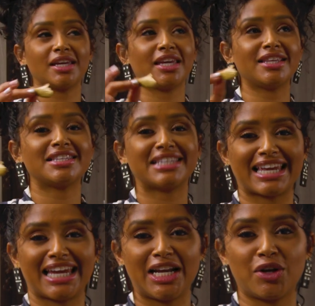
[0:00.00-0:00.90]

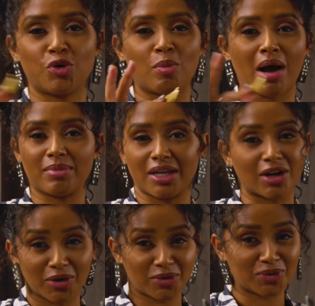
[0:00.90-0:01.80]
insane umami
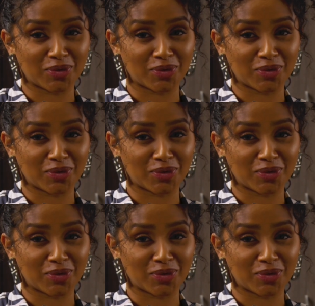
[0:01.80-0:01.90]
note.